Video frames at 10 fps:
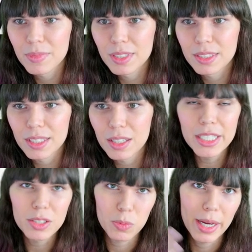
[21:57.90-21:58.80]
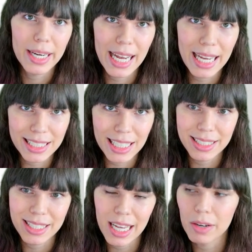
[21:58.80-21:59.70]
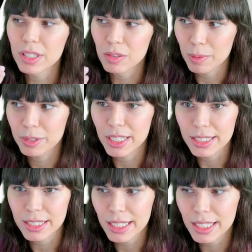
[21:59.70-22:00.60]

So each one has a sound that represents it,